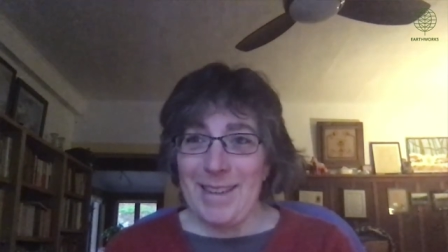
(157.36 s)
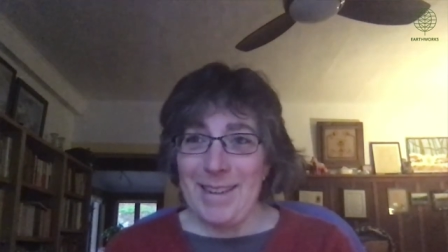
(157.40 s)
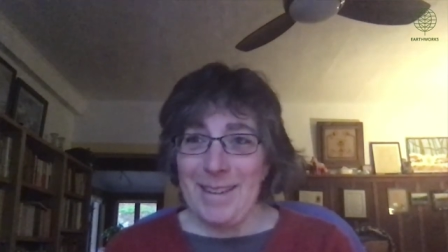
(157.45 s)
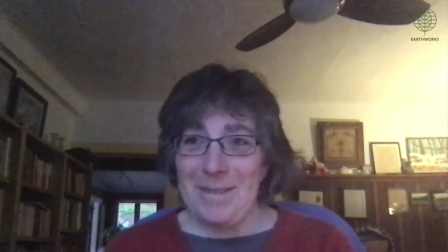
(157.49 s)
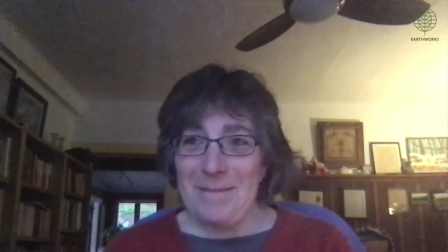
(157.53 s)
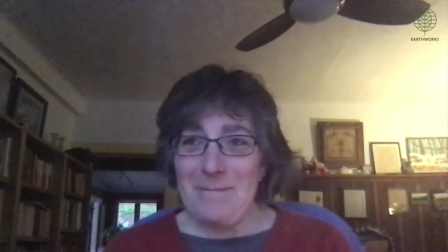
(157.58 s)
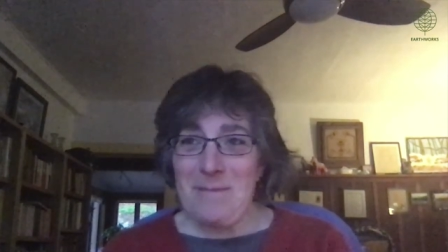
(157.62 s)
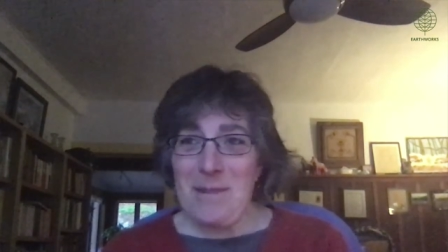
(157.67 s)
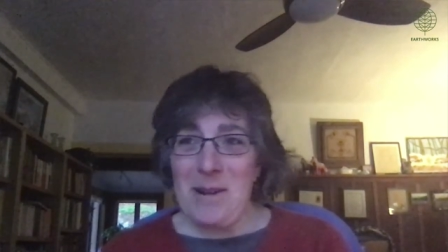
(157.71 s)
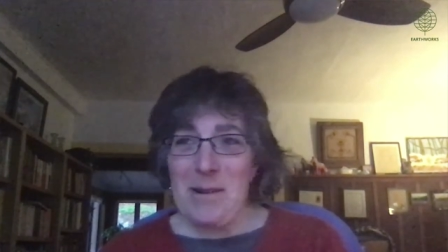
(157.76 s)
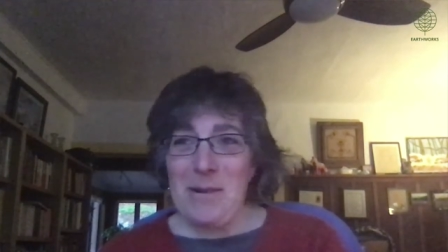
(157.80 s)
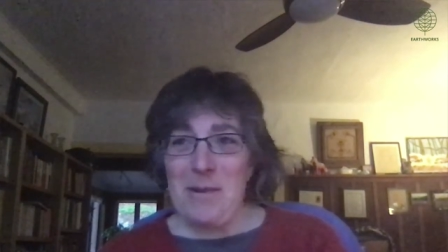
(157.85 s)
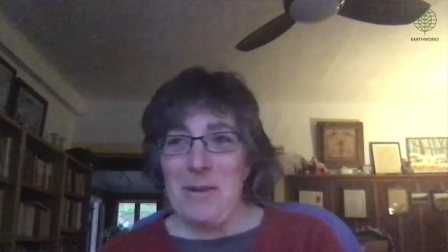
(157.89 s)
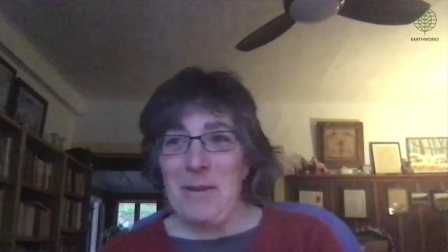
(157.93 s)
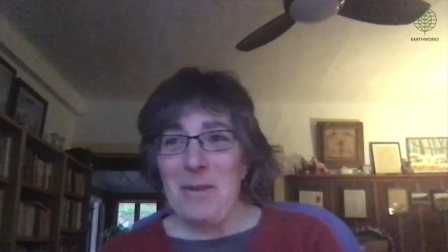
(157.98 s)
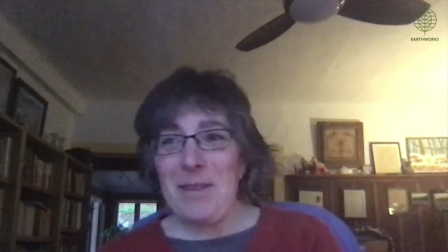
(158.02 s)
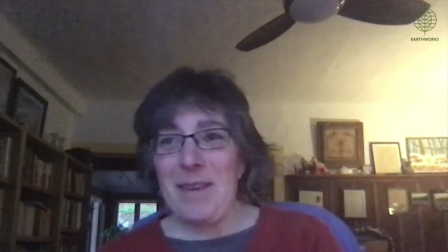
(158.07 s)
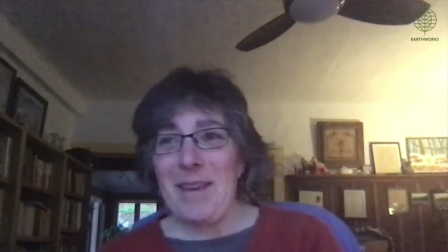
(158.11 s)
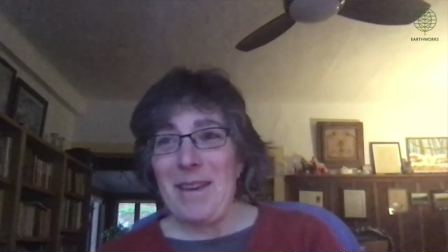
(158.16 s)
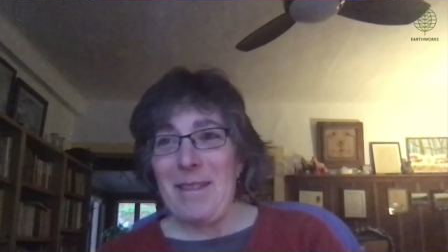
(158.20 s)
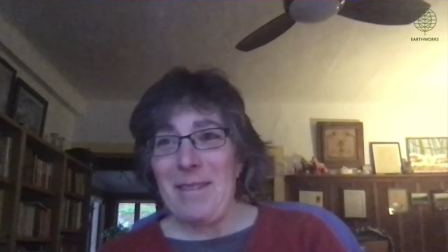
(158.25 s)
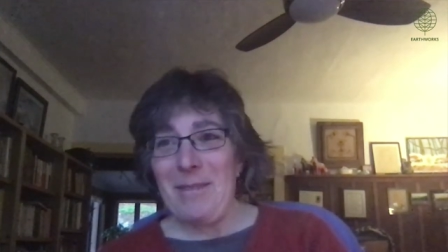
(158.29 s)
among
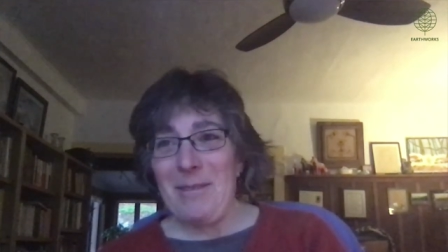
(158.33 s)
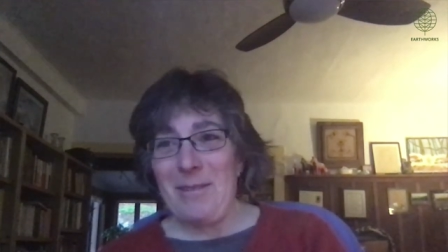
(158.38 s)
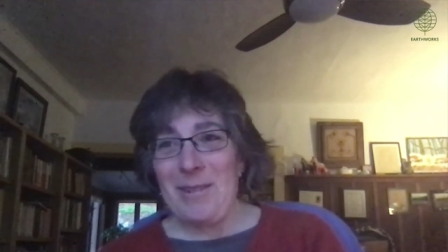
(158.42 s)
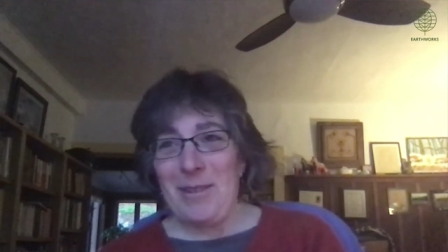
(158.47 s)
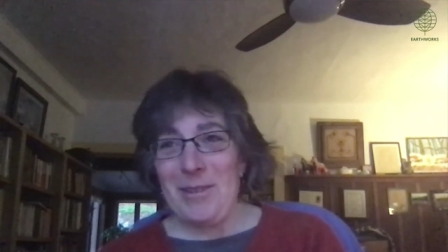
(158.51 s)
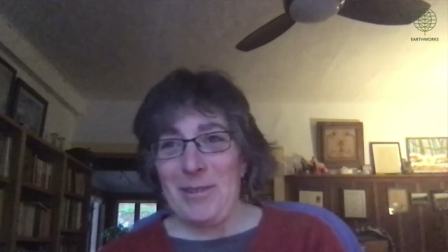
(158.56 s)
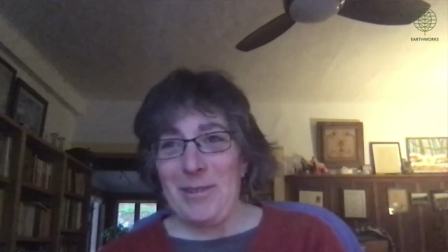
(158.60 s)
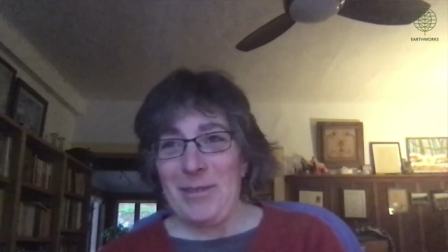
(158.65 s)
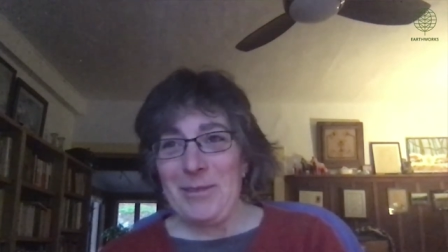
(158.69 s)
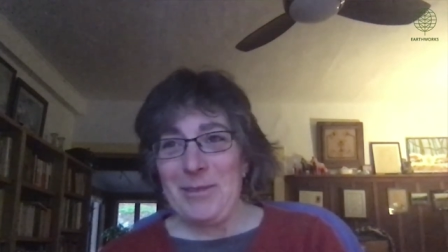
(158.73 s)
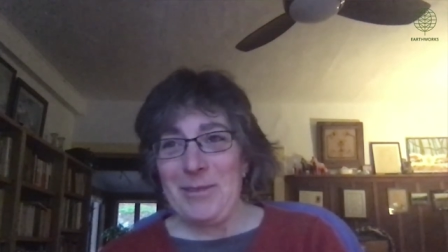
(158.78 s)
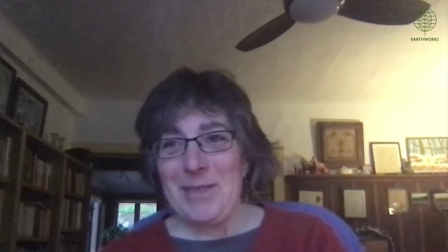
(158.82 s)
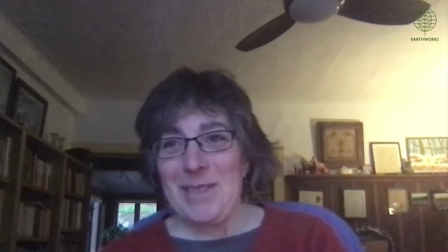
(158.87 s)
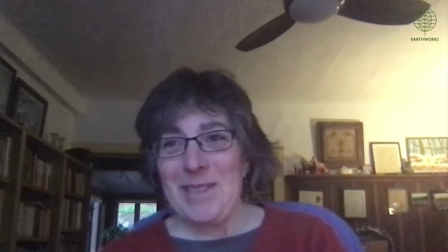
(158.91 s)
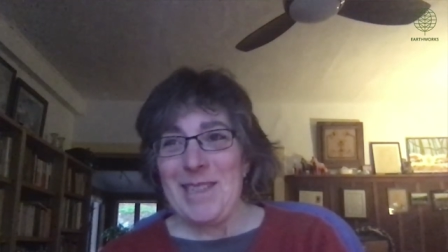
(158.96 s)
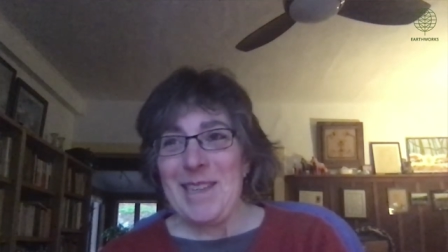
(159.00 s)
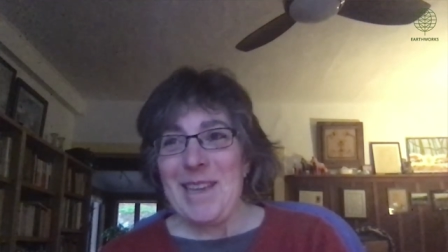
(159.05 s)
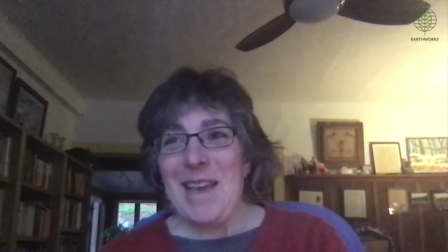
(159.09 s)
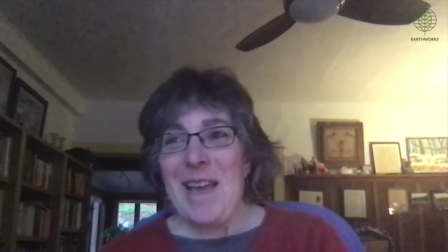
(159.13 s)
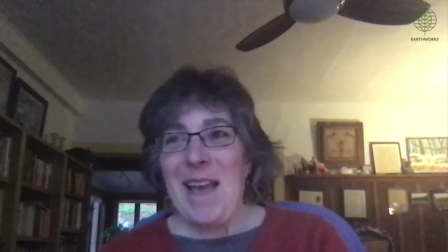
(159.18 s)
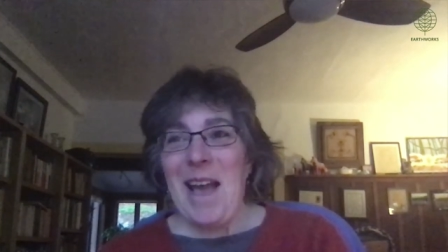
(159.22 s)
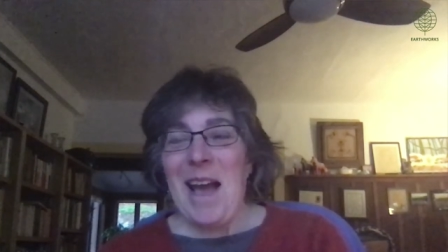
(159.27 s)
all the other
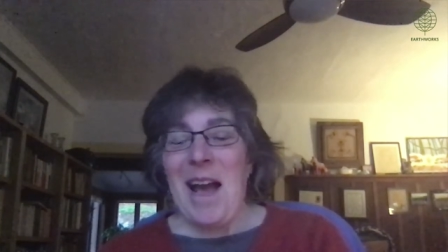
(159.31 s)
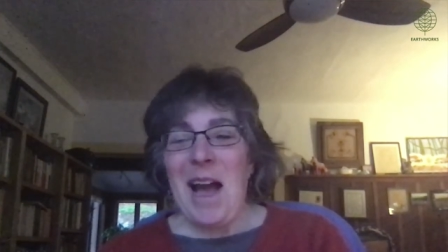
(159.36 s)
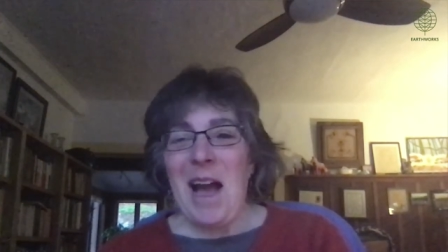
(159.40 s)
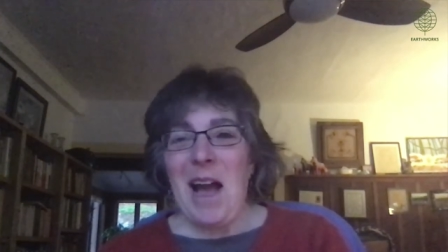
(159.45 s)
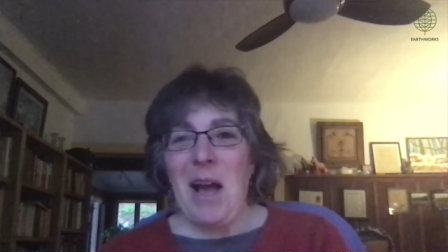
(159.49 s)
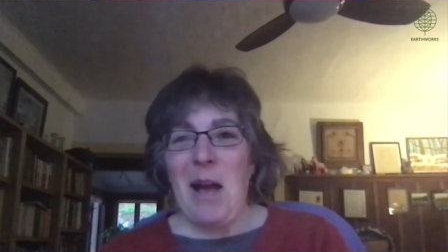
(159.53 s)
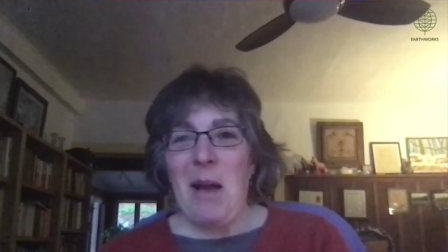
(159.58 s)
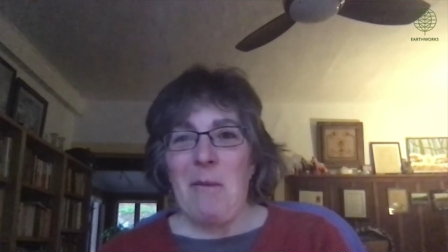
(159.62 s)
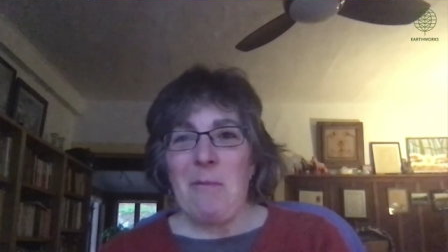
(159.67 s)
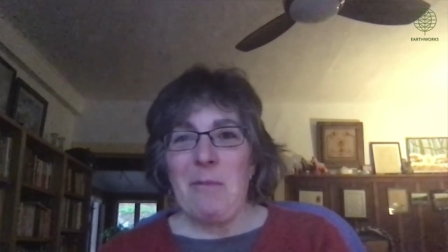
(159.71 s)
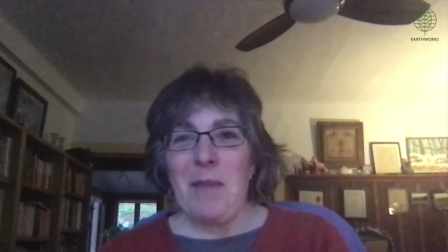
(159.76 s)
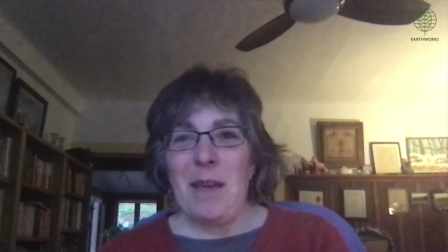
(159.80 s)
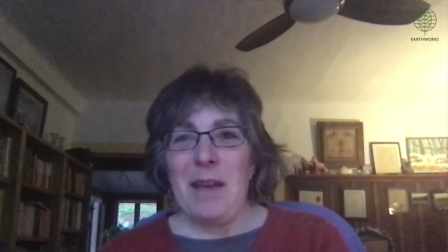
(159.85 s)
news, um,